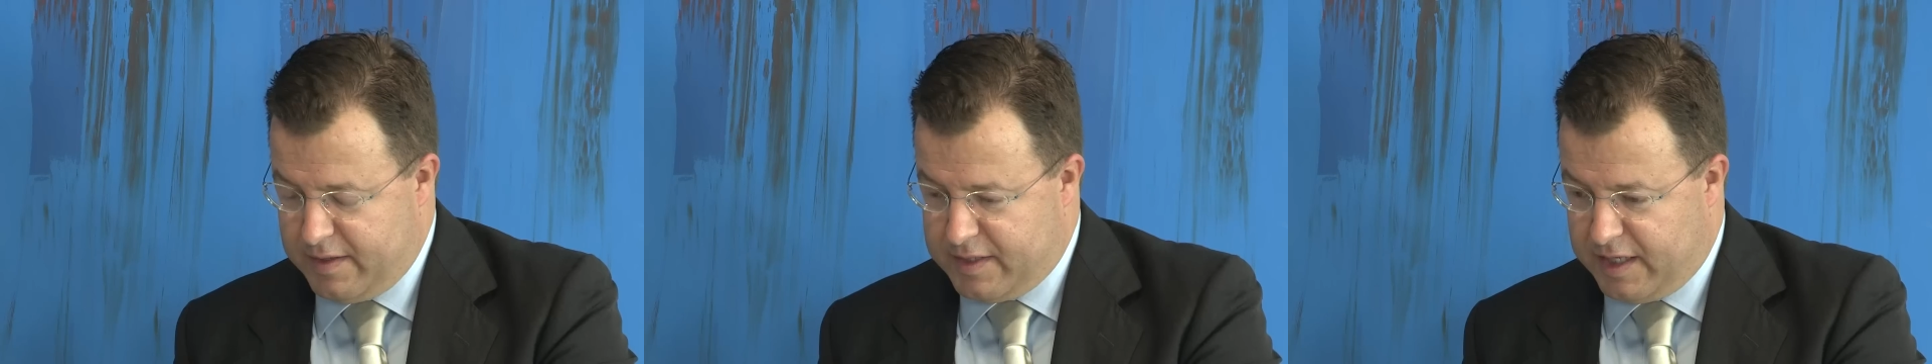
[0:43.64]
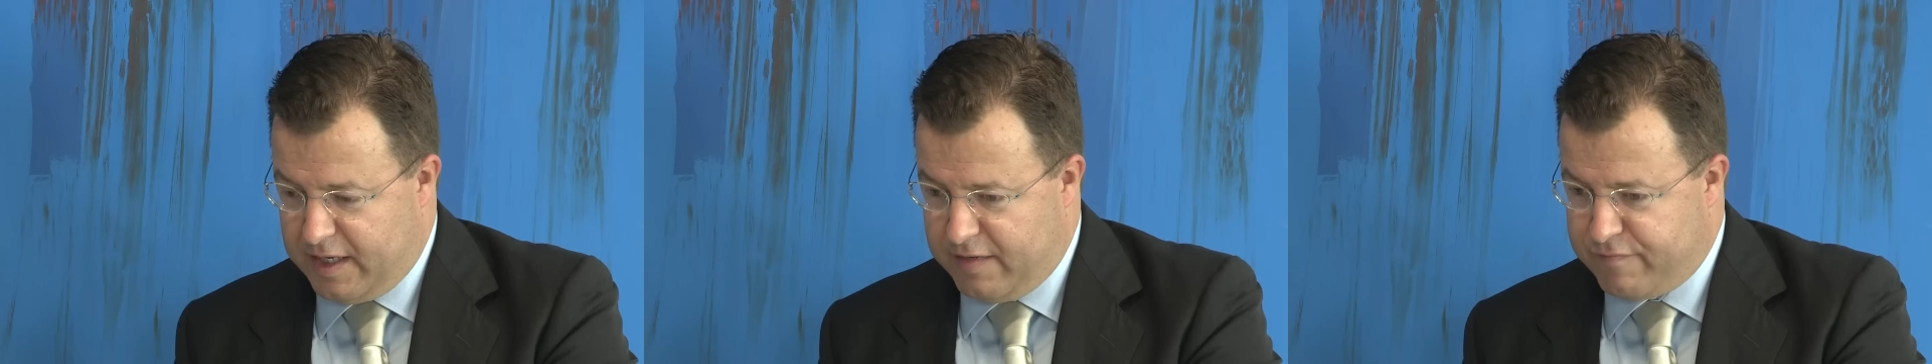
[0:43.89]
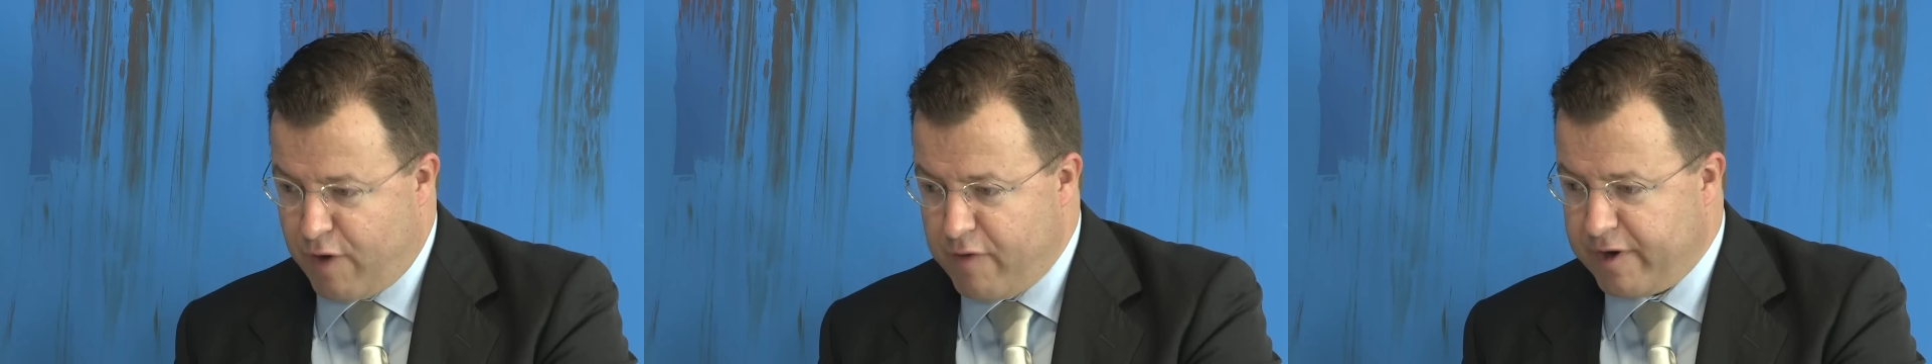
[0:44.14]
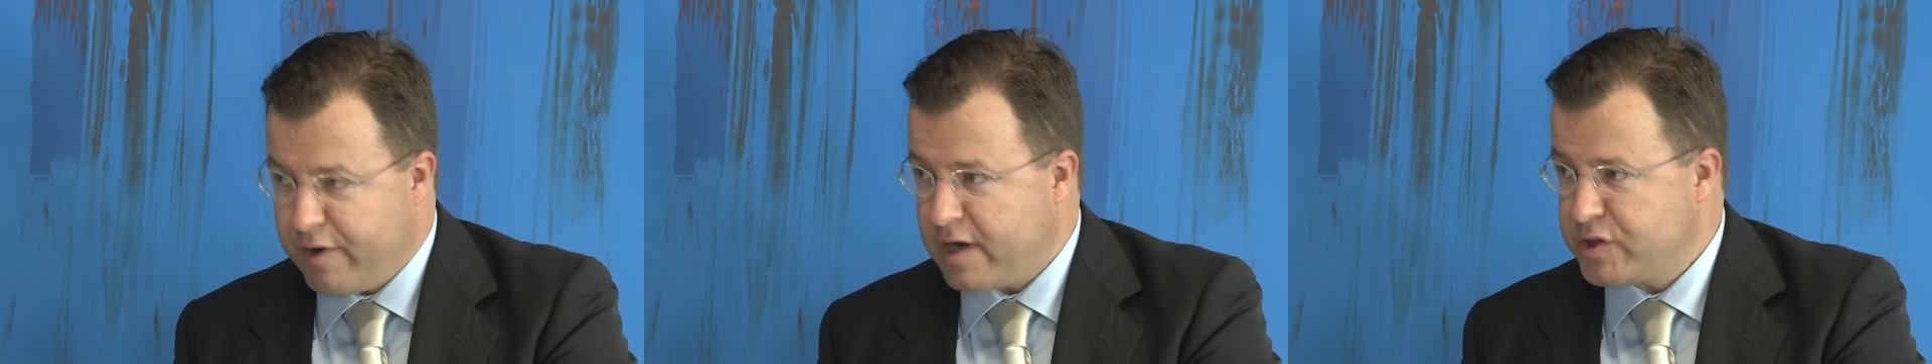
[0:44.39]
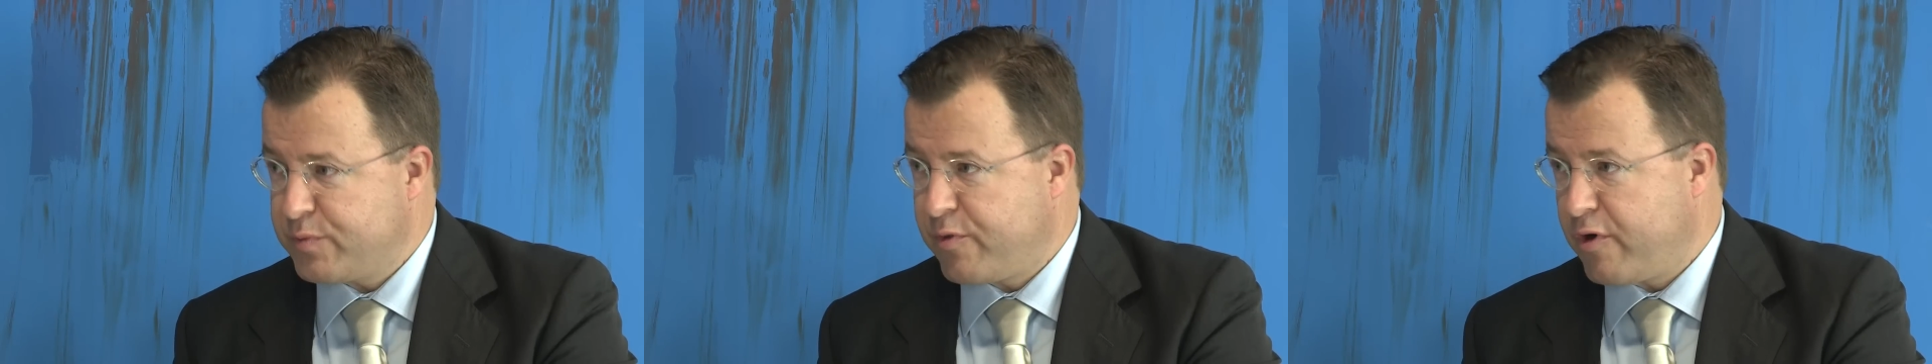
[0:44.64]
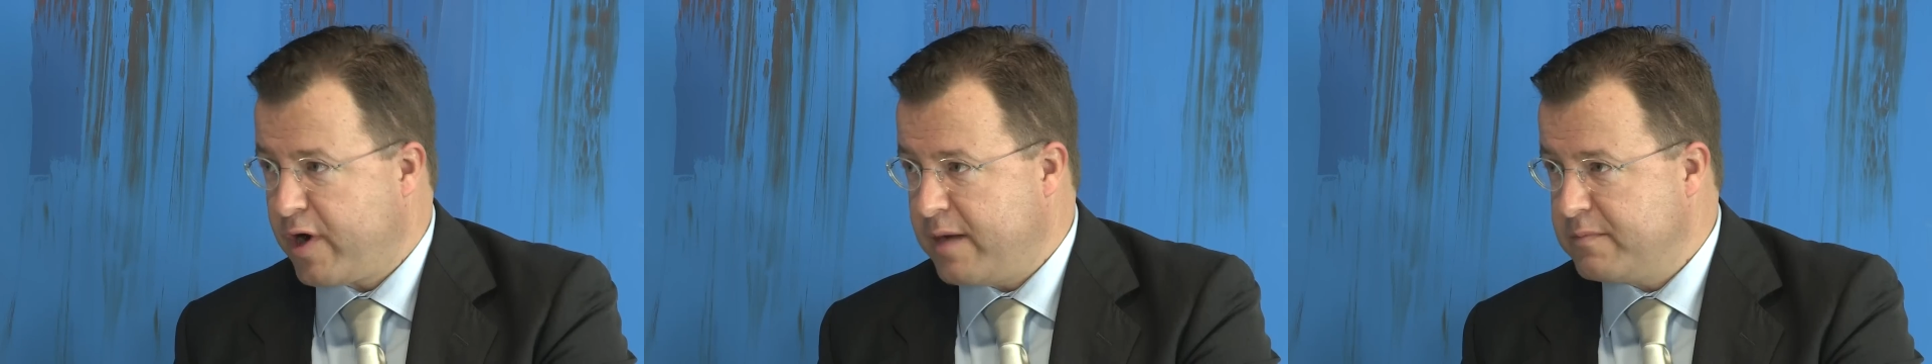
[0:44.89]
The Ferrari graduate
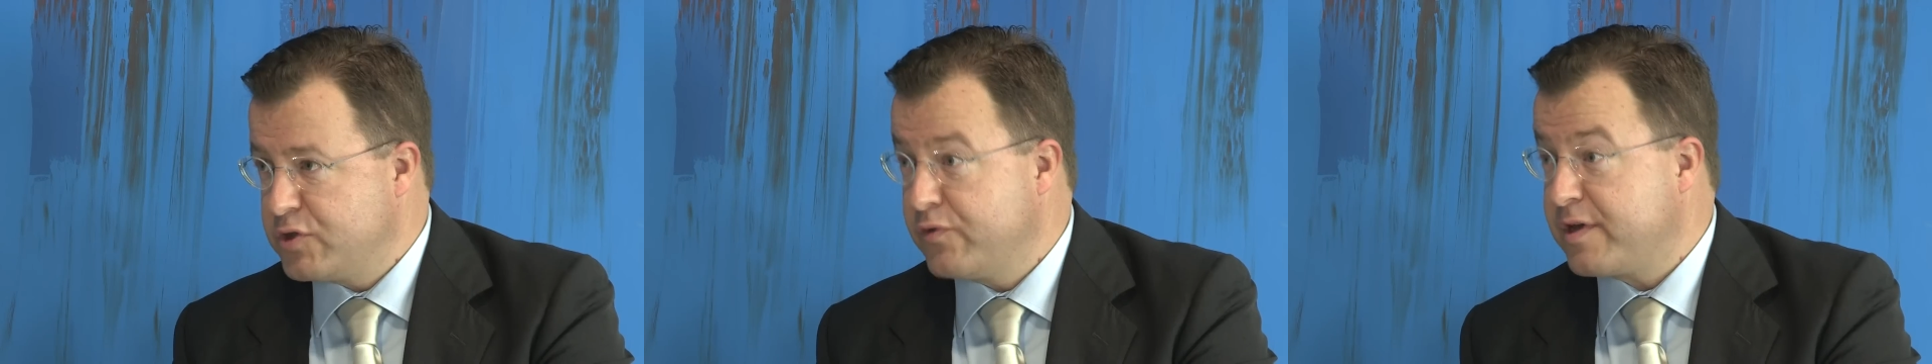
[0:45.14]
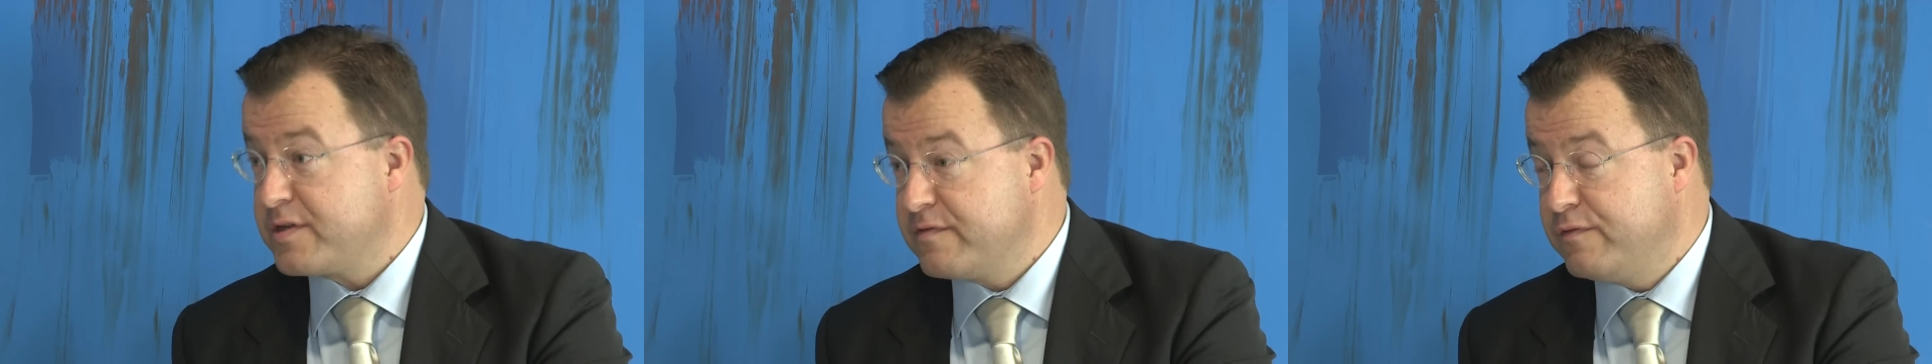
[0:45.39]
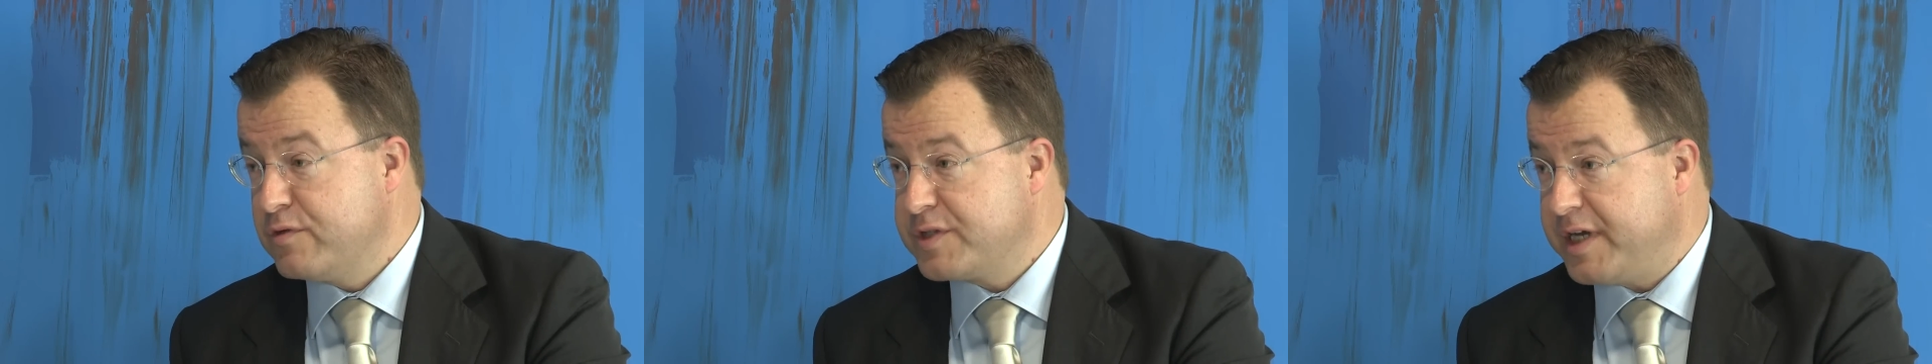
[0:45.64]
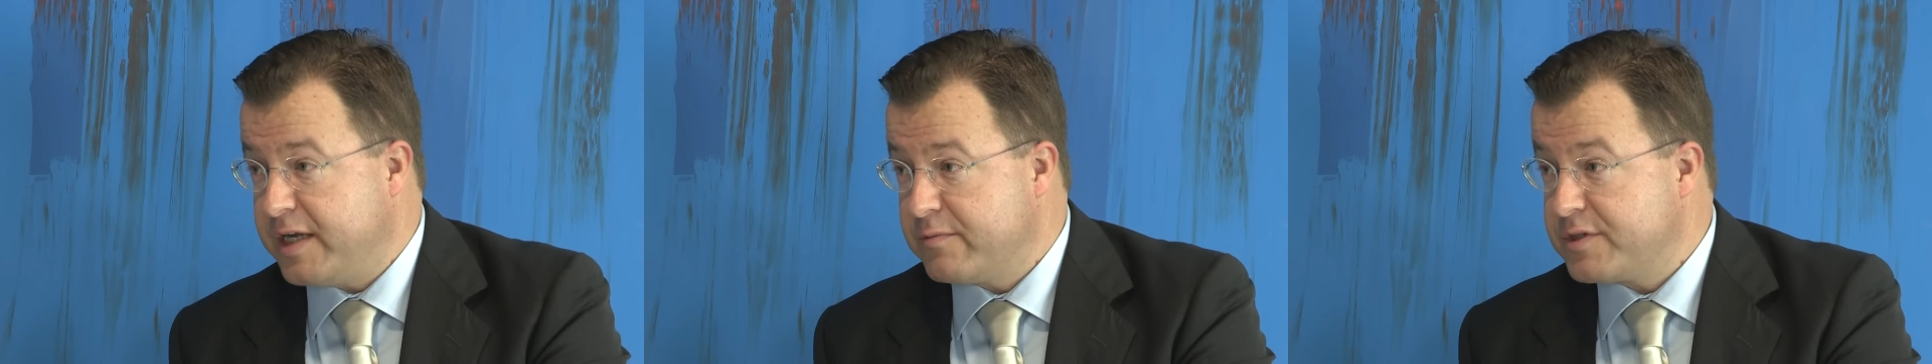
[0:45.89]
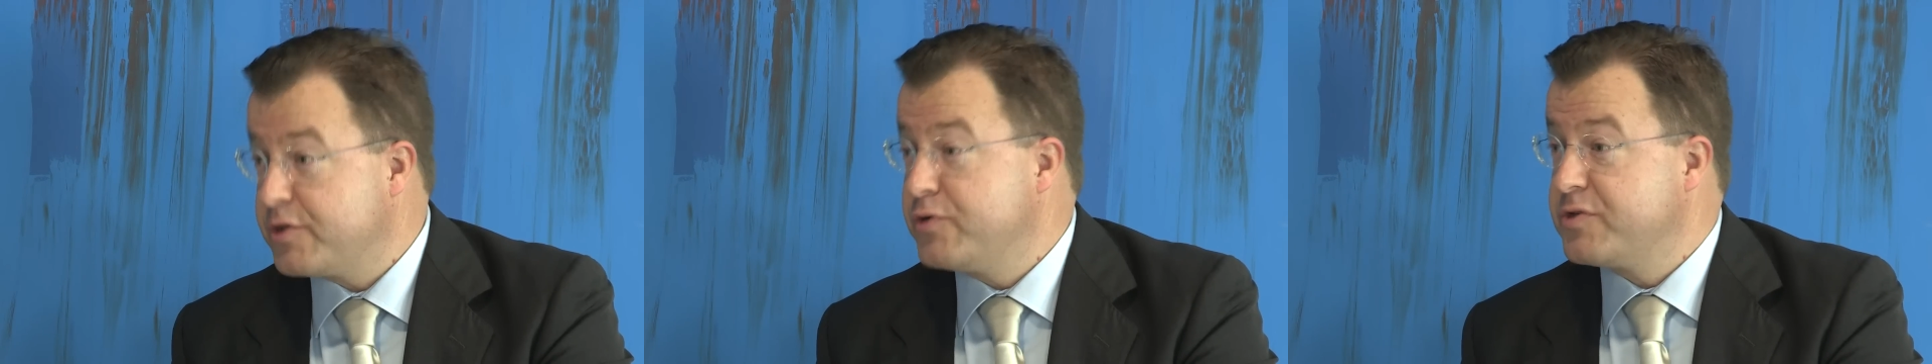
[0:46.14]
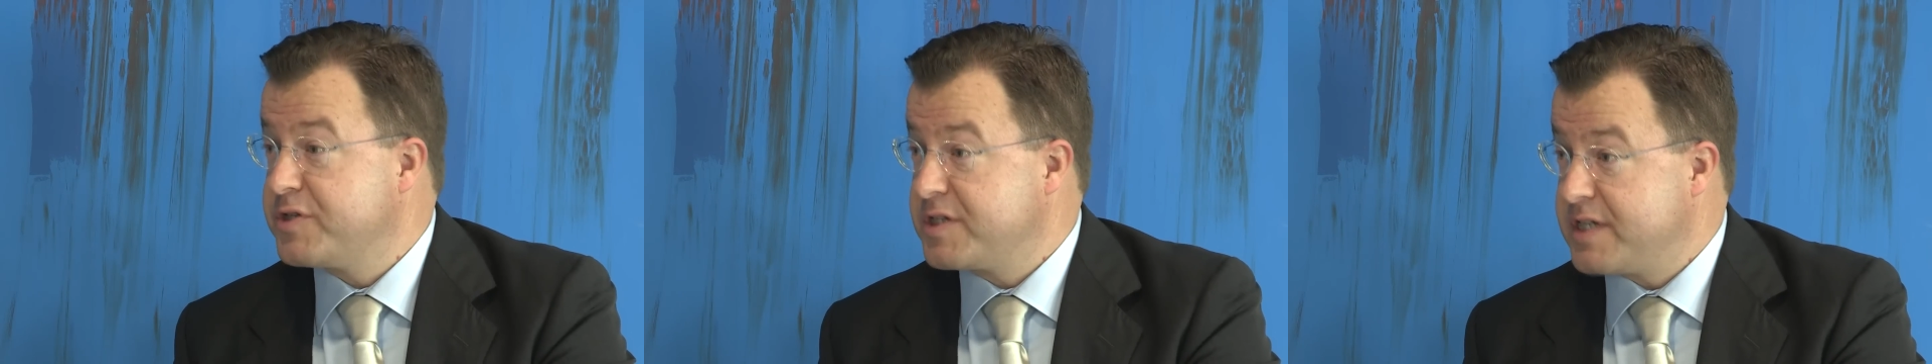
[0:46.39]
program 2014 was a
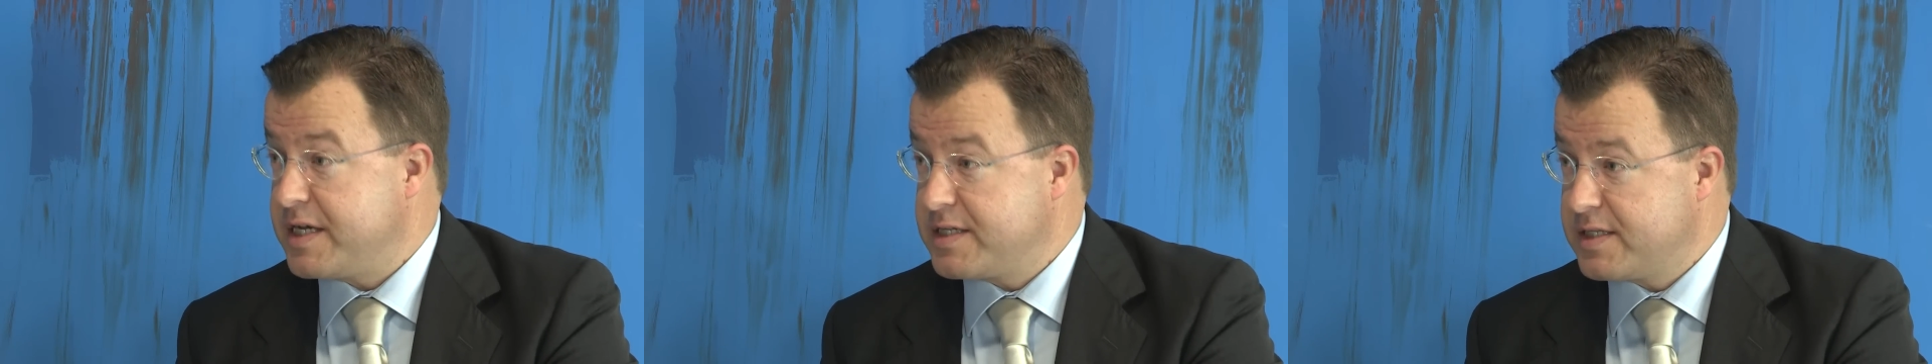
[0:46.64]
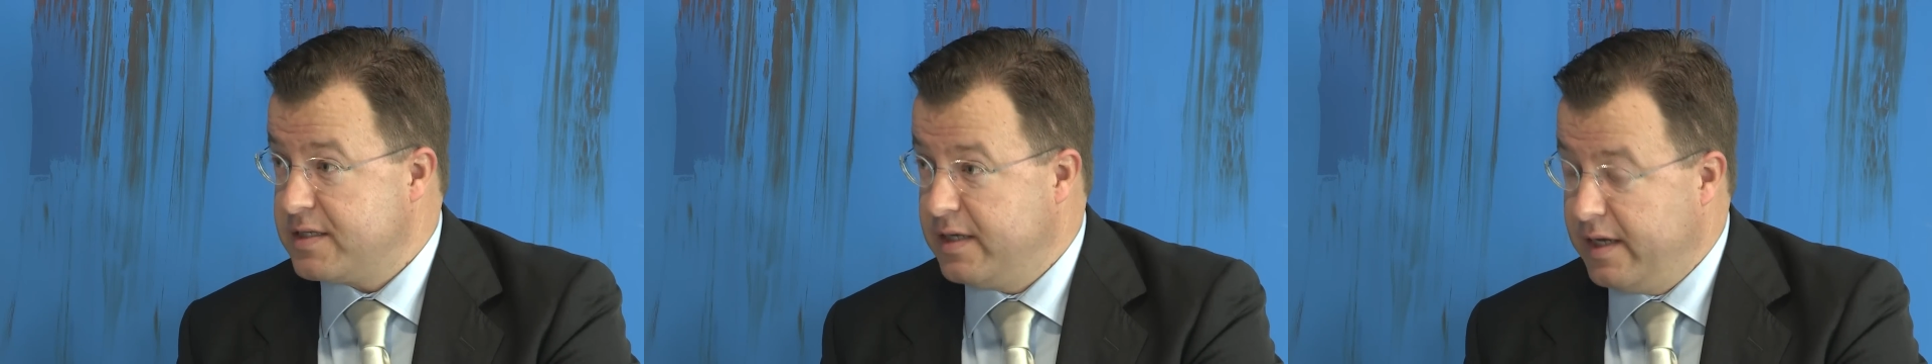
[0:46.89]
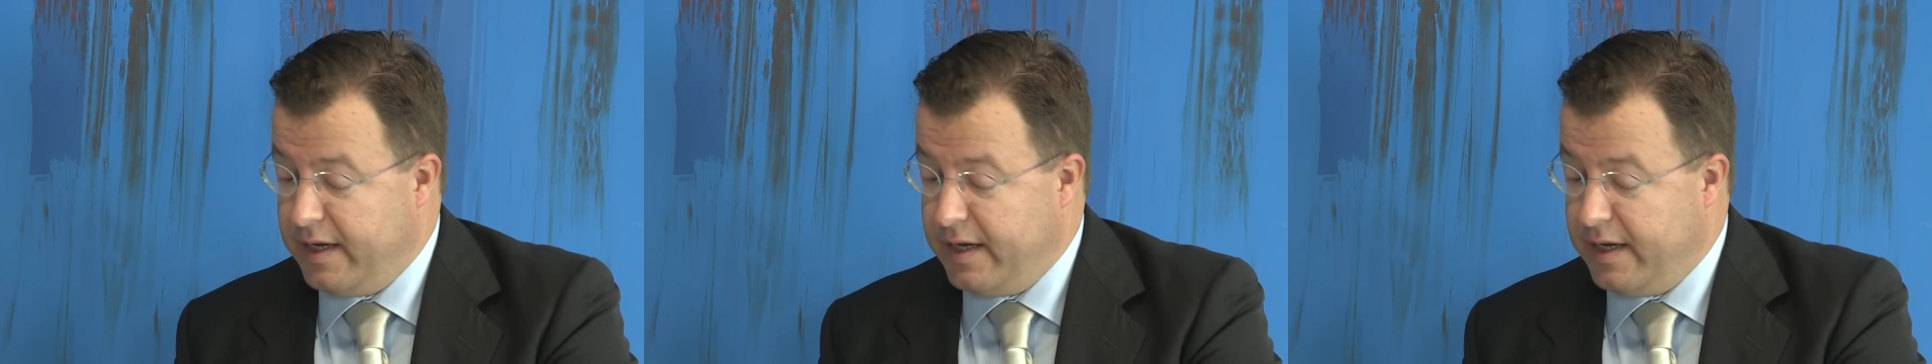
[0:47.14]
huge success.